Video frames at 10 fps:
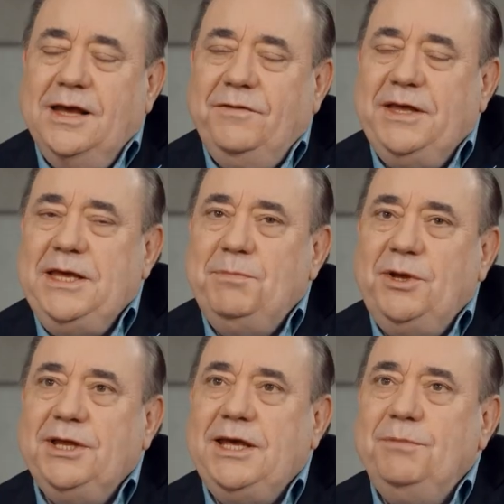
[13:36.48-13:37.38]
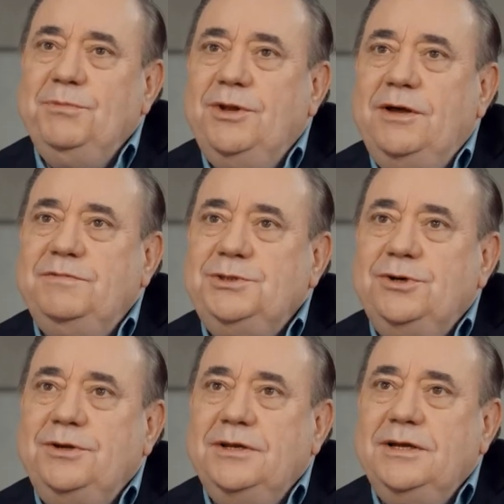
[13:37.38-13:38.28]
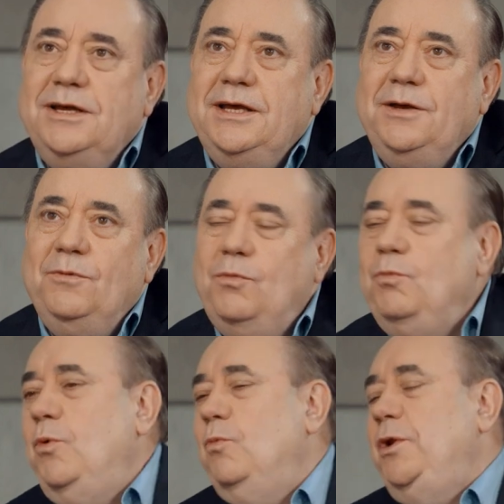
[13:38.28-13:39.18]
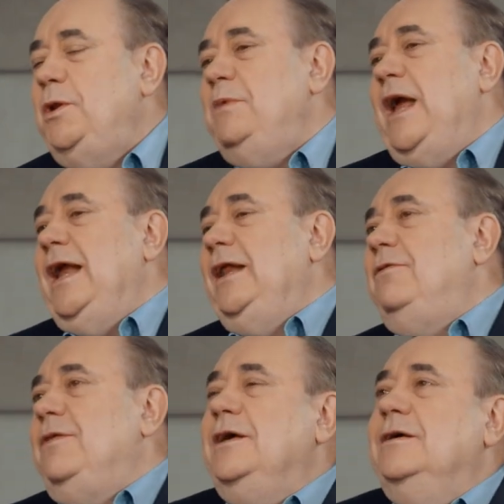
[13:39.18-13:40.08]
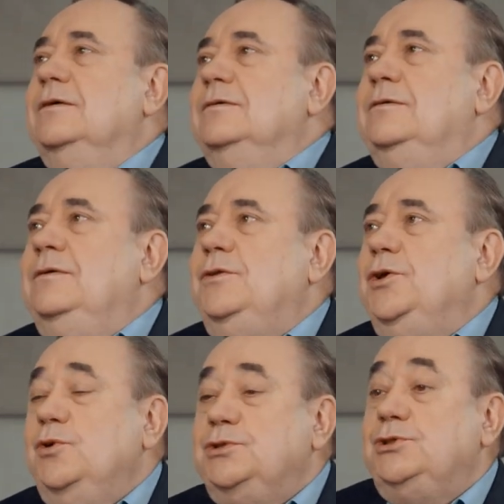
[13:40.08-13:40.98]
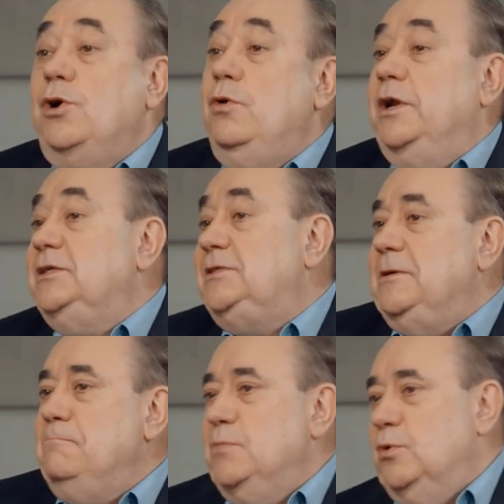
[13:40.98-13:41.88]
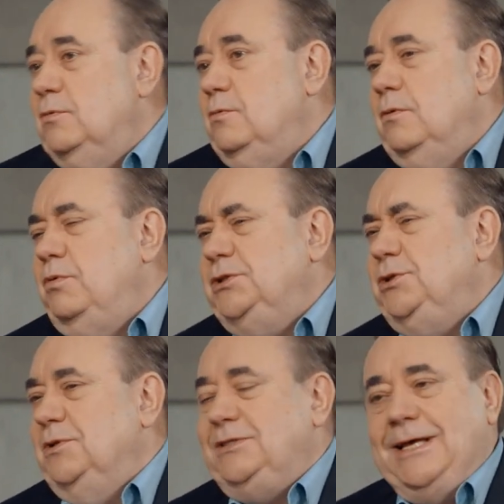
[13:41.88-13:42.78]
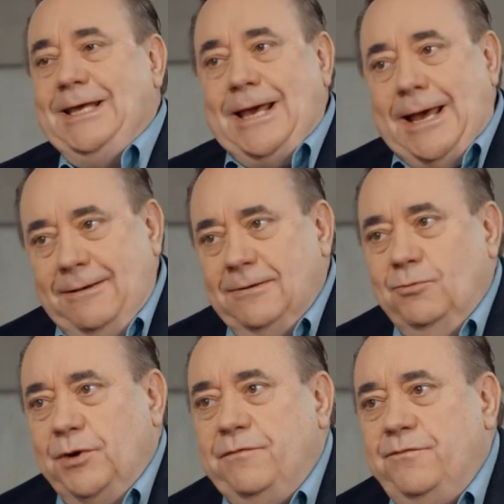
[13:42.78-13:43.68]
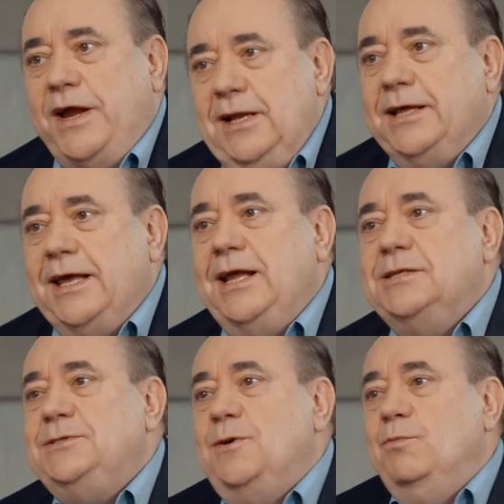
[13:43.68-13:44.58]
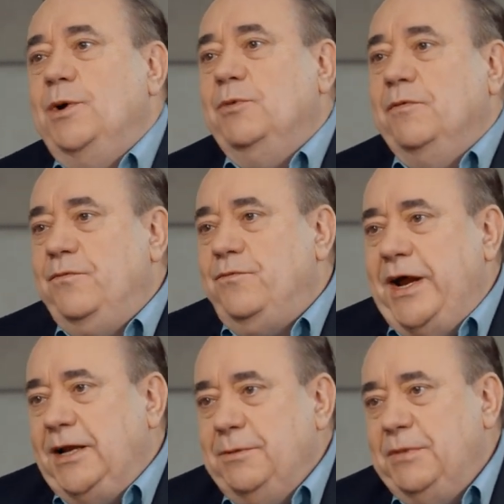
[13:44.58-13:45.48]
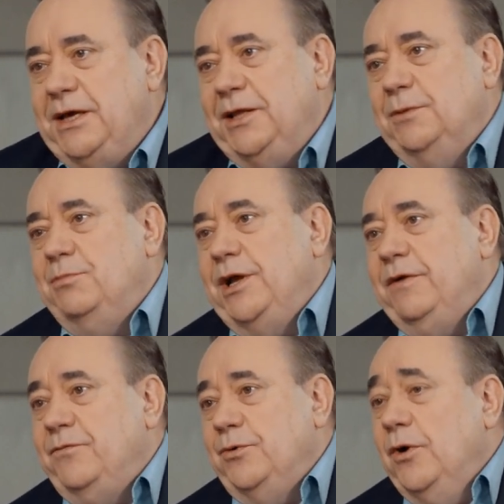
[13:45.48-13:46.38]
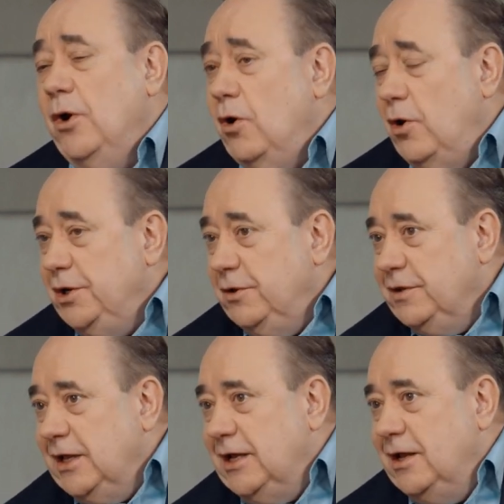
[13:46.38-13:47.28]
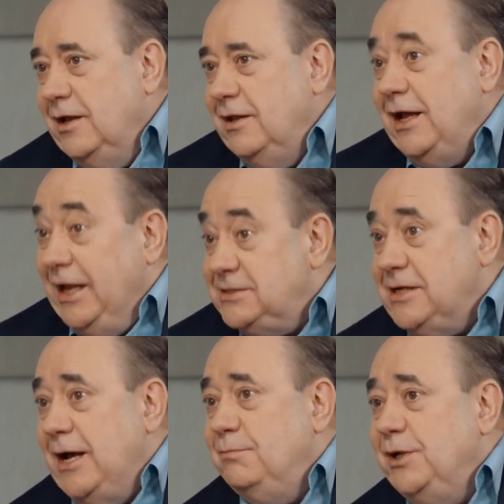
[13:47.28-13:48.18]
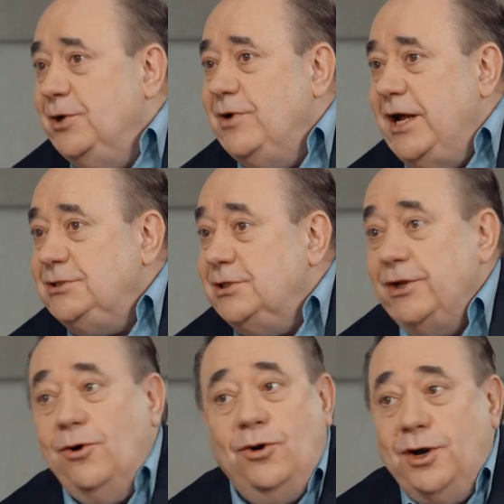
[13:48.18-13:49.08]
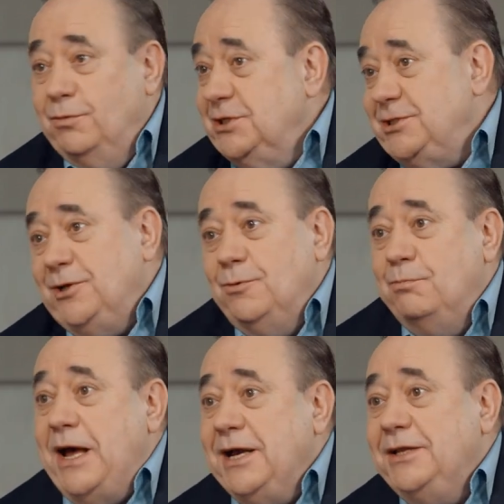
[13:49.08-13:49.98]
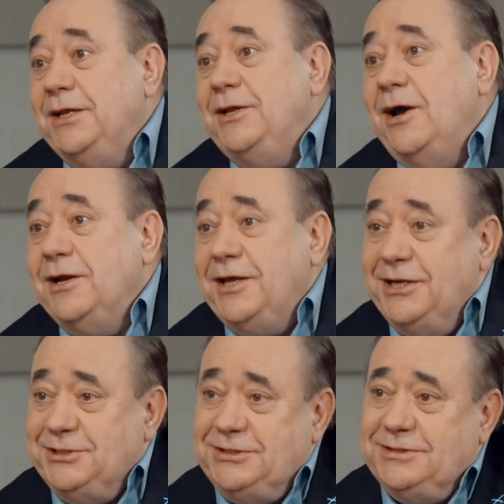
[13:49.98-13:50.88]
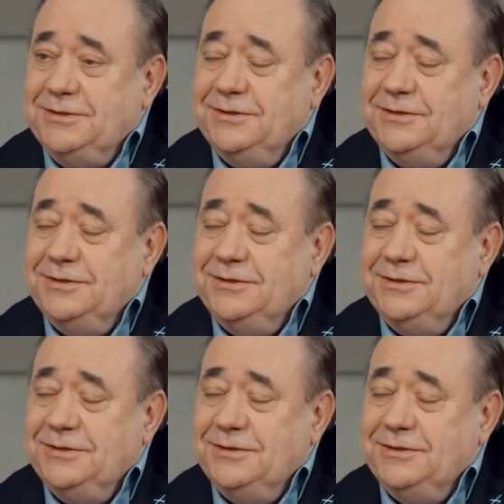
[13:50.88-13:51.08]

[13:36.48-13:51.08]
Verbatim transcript: Thinking about the game you love, John, would there be anything that you saw or a symbol which you would say, yeah, we're finally getting somewhere, we're finally making the breakthrough? Or do you think that is happening gradually, or are we still back in the dark ages?